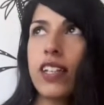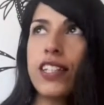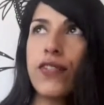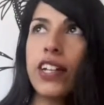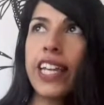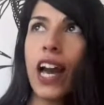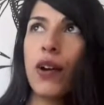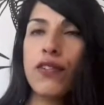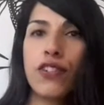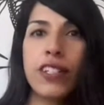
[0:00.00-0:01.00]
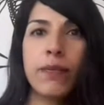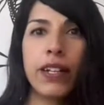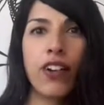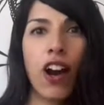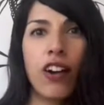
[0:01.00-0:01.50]
It's funny how I first
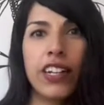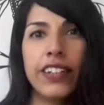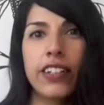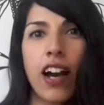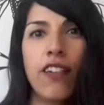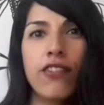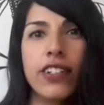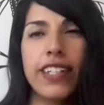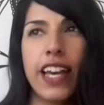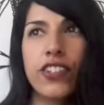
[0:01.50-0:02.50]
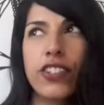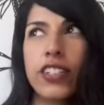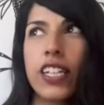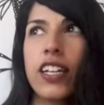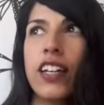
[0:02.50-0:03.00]
met Kari at the conference,
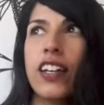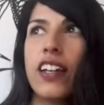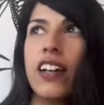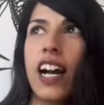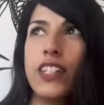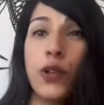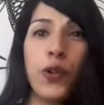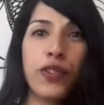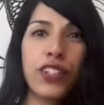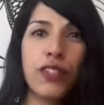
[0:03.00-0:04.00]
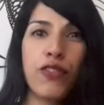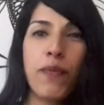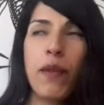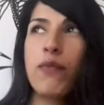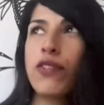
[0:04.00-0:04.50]
actually. I don't know if he
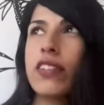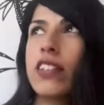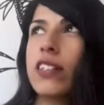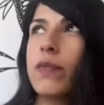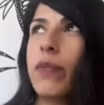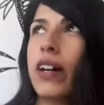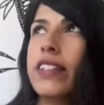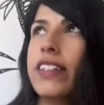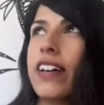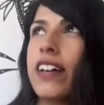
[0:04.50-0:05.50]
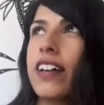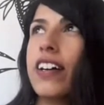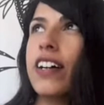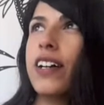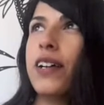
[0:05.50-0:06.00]
remembers this, but
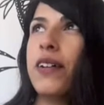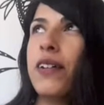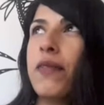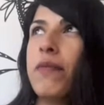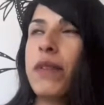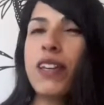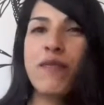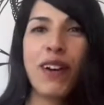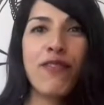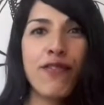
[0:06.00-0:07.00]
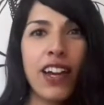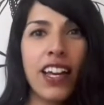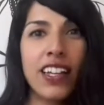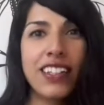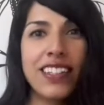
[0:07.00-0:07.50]
me and my
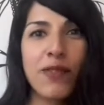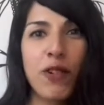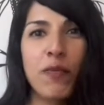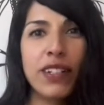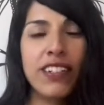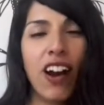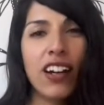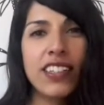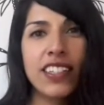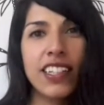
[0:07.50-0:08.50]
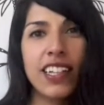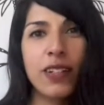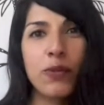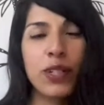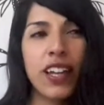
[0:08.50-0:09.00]
friend were a bit naughty,
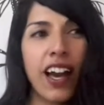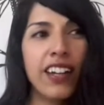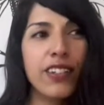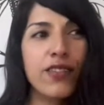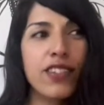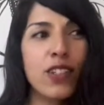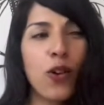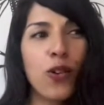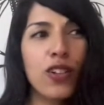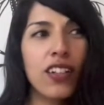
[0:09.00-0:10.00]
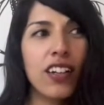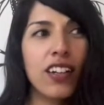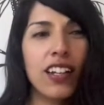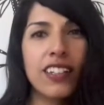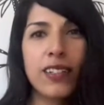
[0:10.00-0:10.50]
and we kind of stole
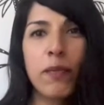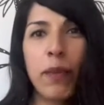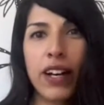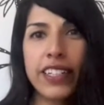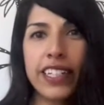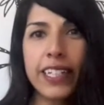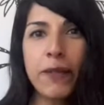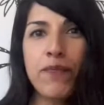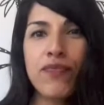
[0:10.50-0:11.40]
a little buggy